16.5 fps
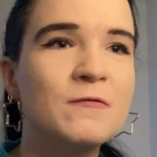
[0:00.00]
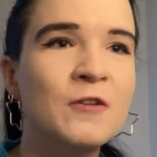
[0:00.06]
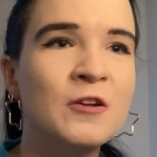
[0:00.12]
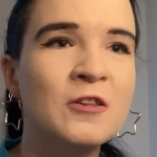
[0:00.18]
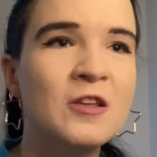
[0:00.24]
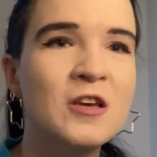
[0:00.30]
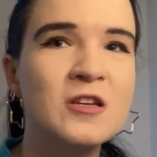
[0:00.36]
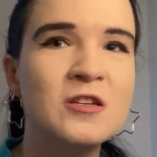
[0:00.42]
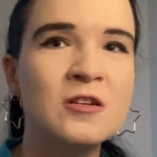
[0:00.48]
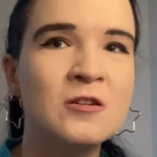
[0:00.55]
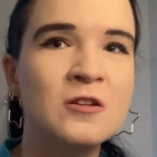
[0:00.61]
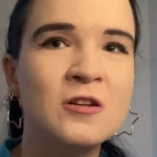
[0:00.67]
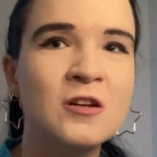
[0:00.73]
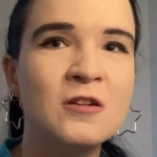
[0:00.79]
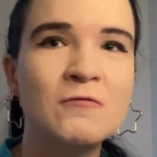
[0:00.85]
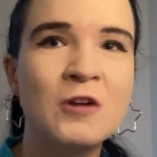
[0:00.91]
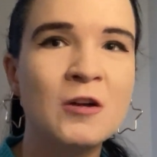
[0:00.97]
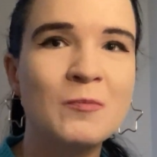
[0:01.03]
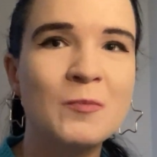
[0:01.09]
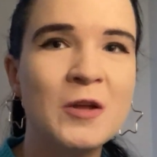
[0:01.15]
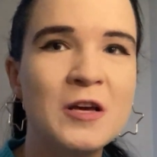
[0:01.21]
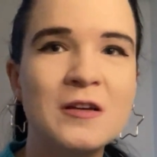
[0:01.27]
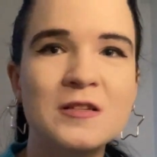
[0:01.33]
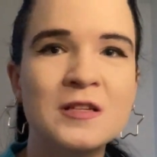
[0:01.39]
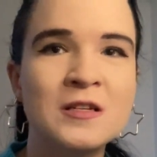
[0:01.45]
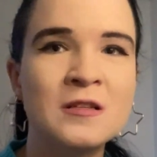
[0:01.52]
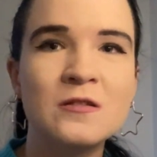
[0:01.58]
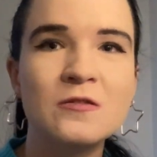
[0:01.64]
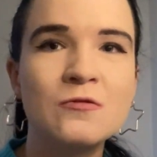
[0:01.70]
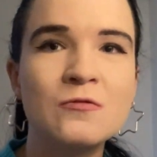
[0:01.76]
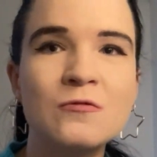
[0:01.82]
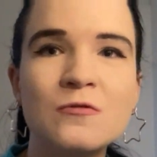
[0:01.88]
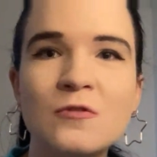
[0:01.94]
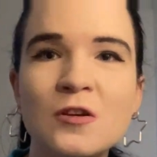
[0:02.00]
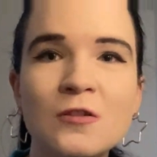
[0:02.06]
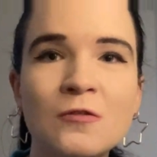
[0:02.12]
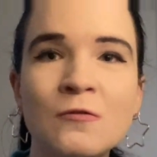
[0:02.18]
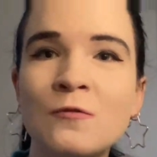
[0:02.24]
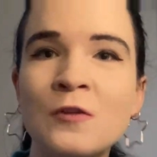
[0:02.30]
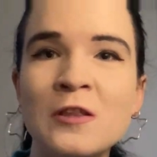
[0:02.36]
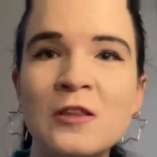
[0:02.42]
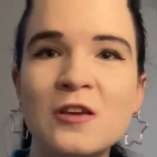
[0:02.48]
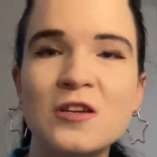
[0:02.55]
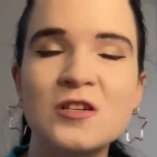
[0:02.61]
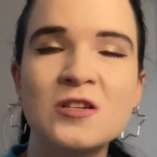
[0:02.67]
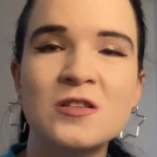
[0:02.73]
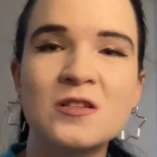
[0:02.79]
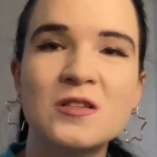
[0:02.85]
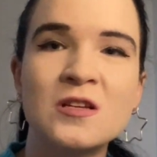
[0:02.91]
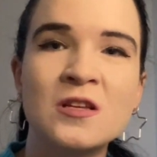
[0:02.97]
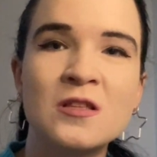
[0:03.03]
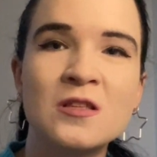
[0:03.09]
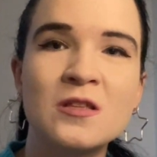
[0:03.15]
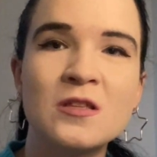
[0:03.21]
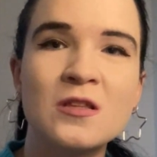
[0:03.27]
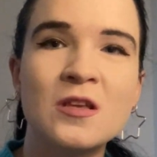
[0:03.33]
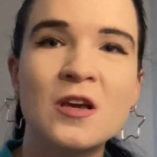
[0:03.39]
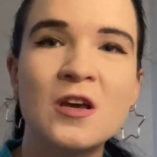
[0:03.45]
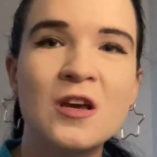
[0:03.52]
foundation in one place and too little foundation in